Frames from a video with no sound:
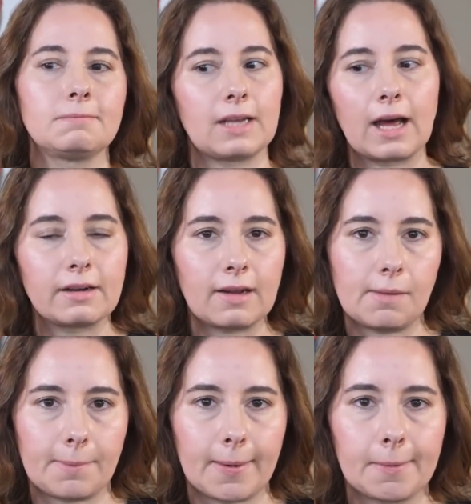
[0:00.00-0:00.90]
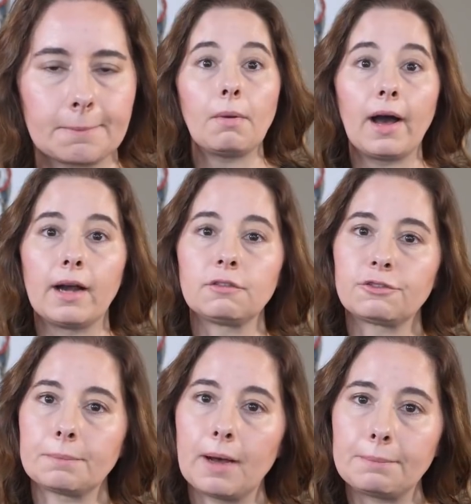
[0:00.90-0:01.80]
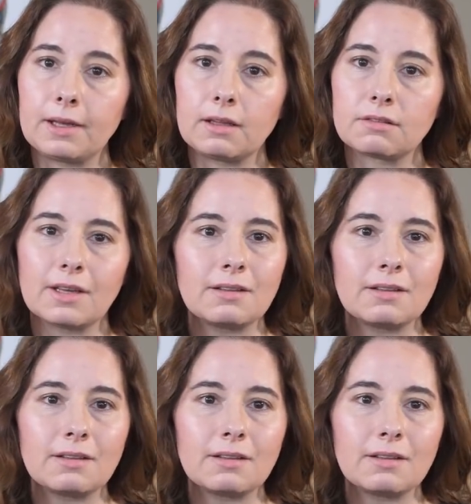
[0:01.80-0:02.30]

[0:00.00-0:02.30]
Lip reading: not a diaper. But for puppies,